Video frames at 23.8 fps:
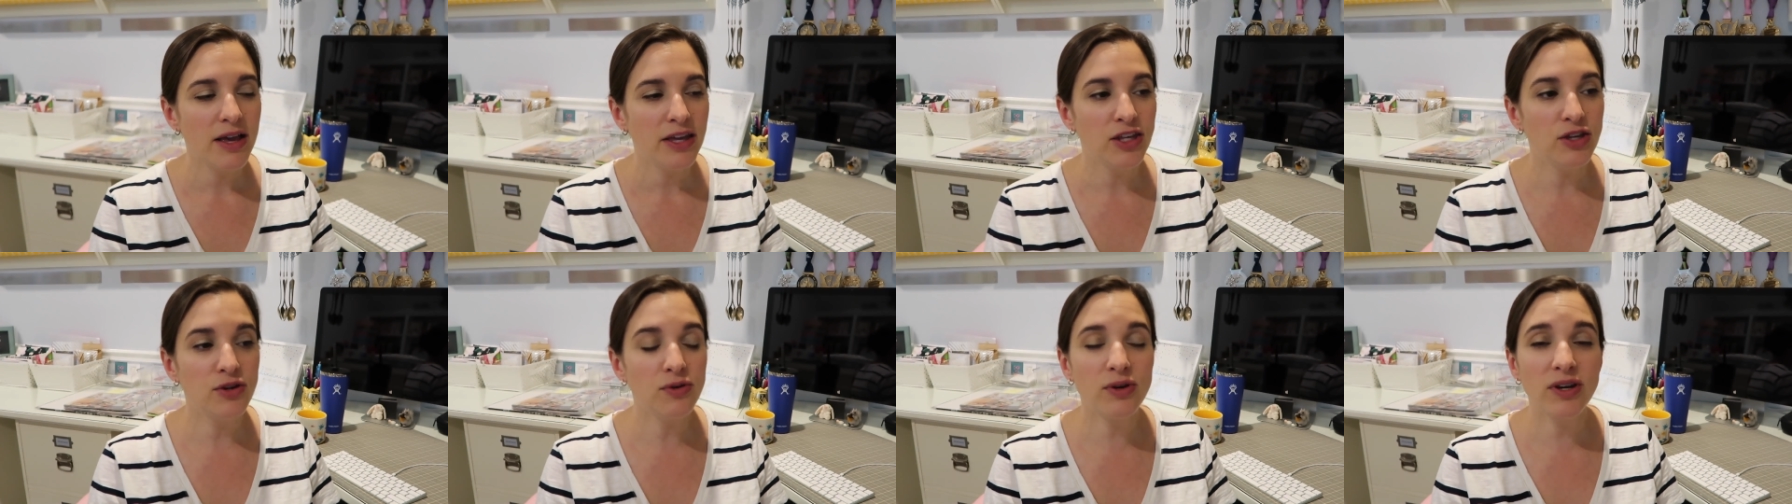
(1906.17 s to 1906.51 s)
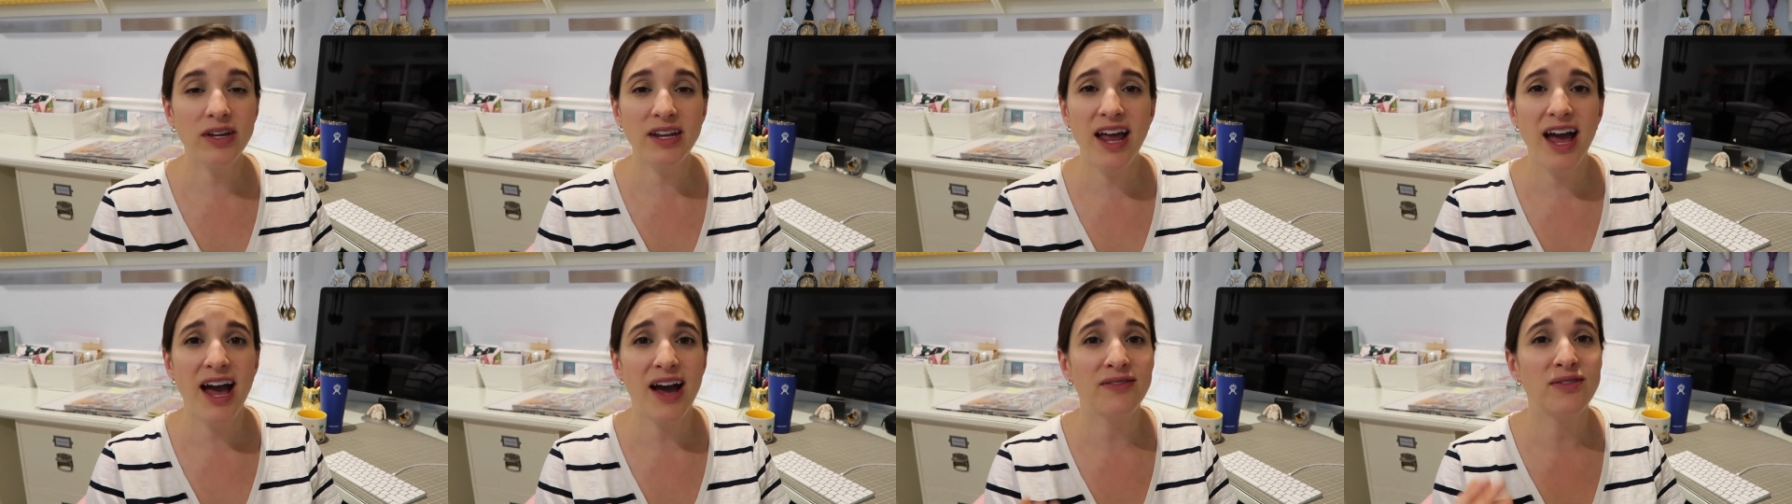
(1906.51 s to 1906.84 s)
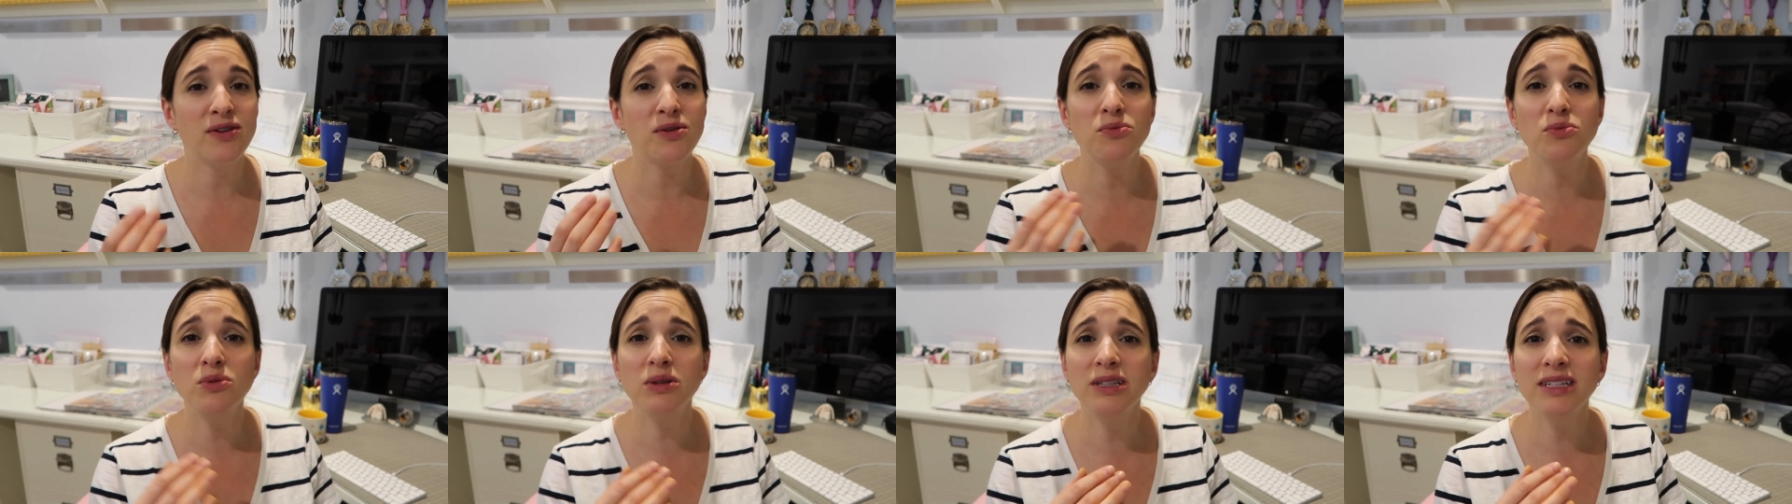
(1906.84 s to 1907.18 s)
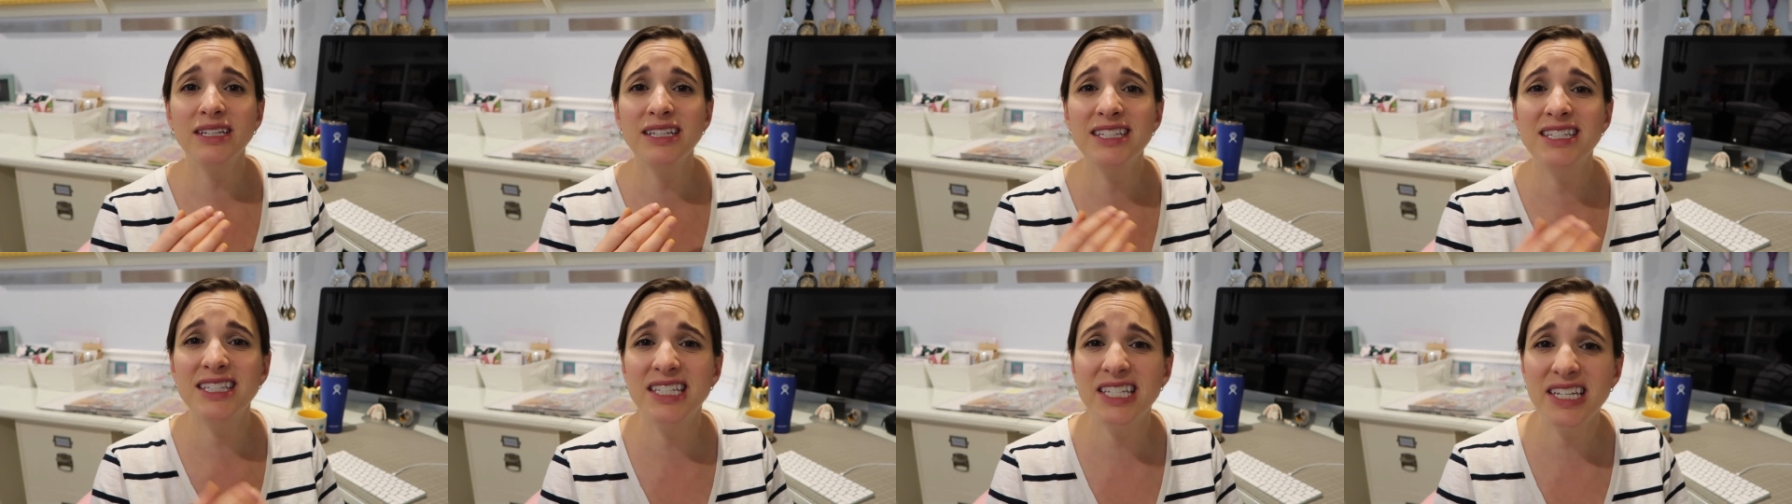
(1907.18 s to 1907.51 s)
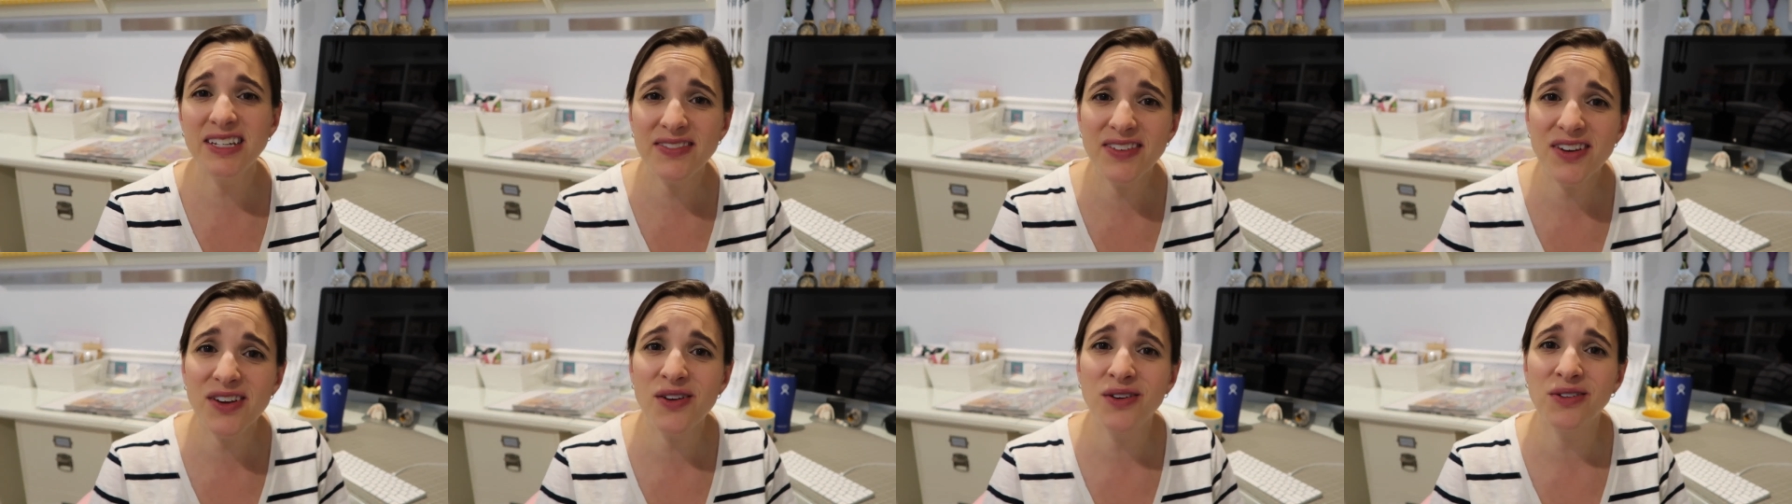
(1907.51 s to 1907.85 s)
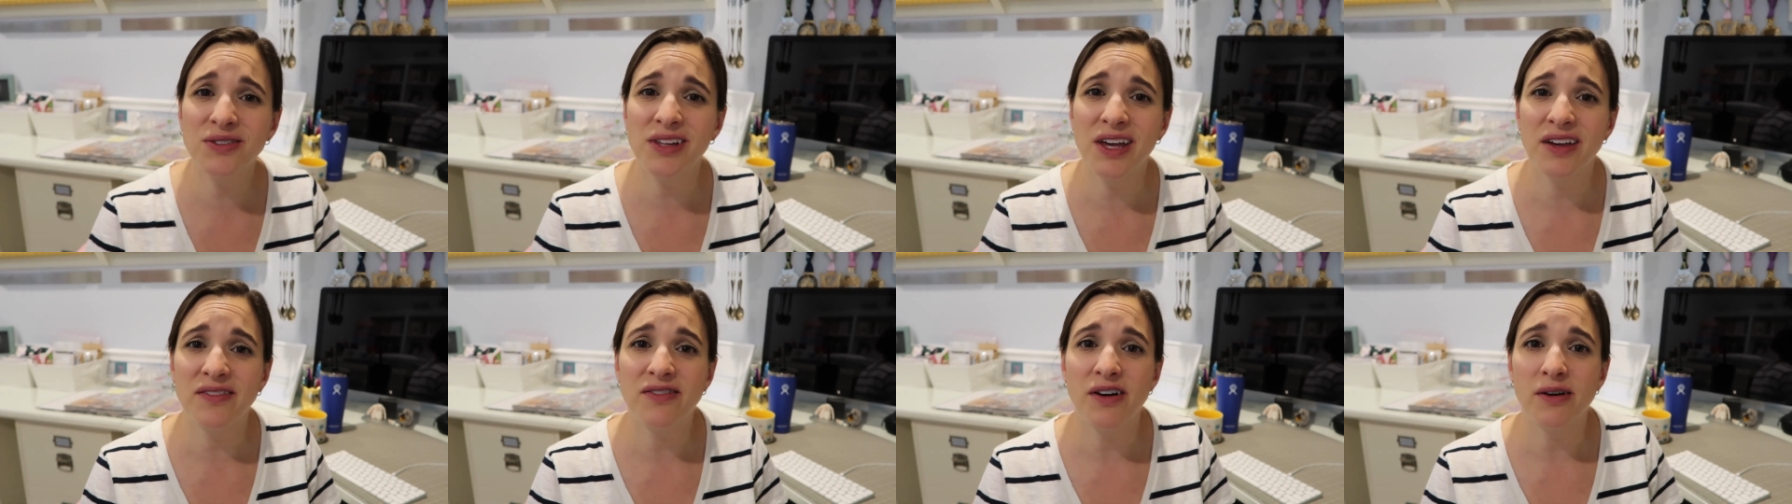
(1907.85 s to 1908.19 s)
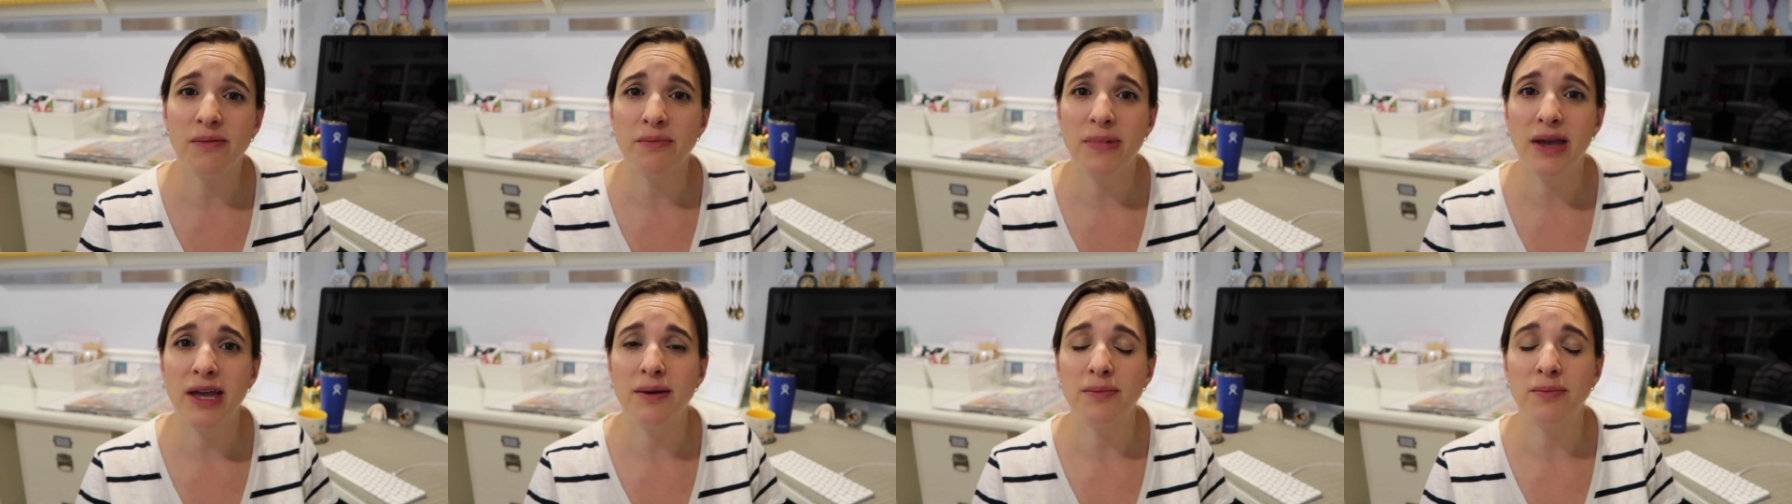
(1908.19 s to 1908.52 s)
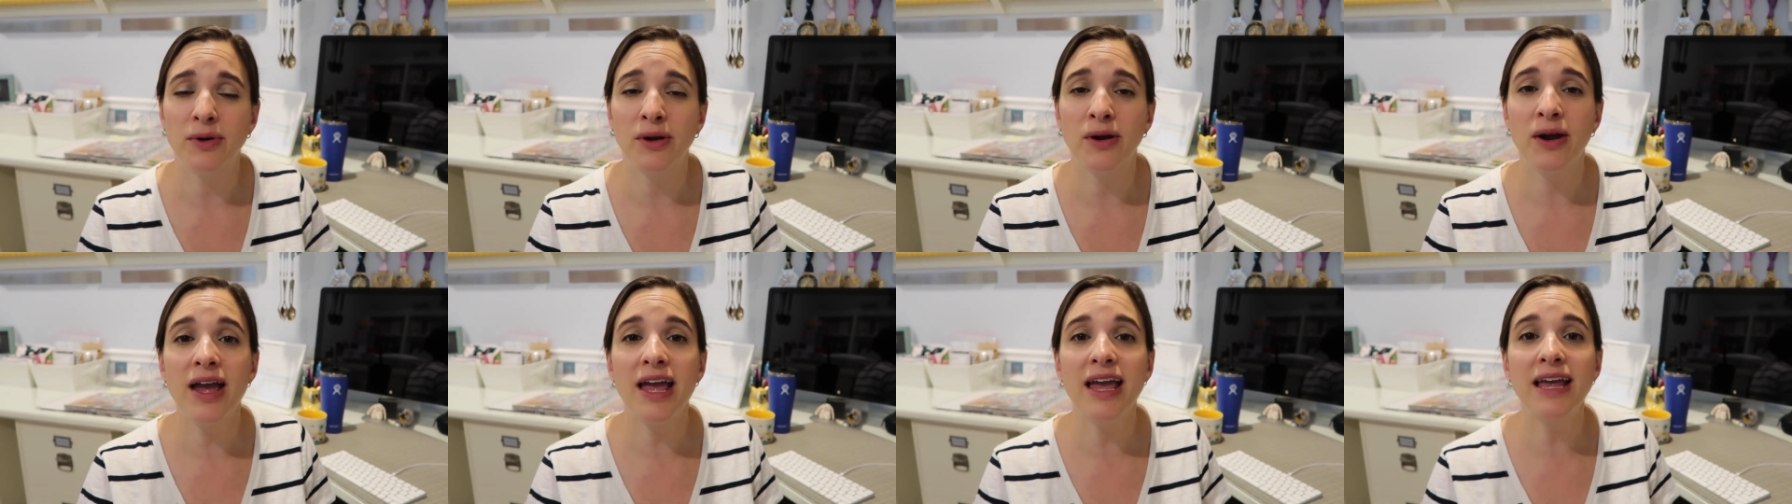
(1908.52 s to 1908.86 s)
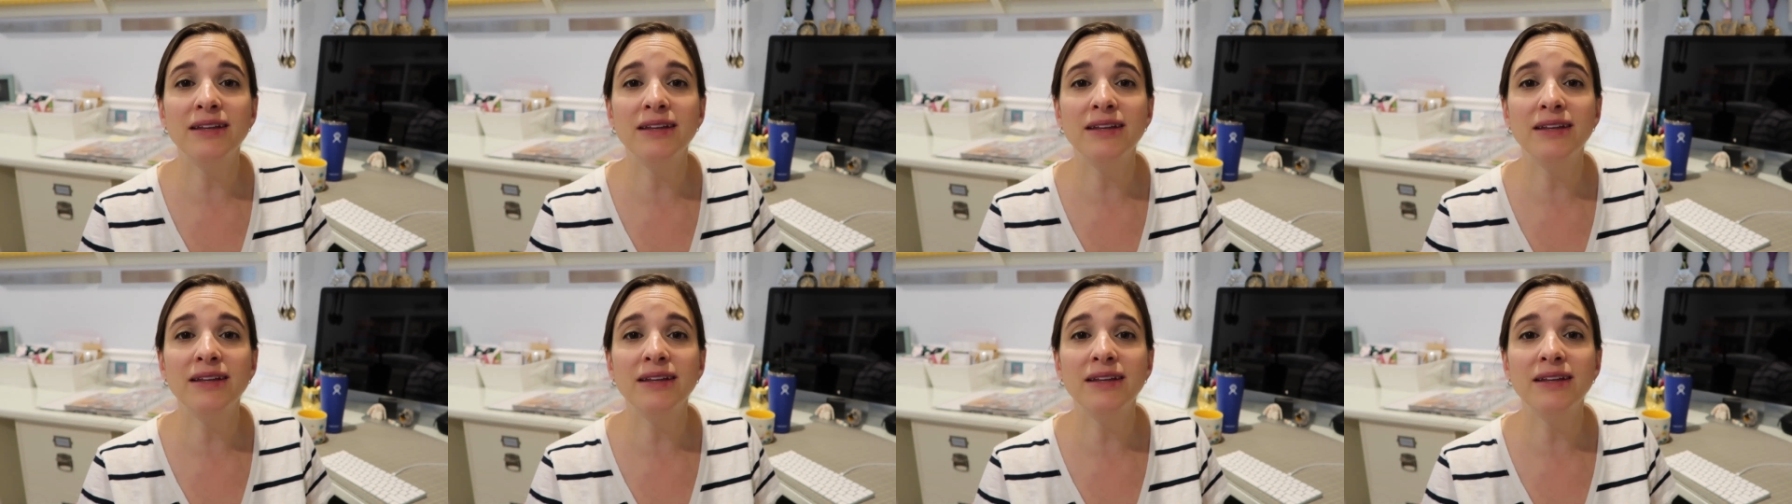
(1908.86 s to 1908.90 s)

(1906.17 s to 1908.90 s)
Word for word: You could have a really difficult life on paper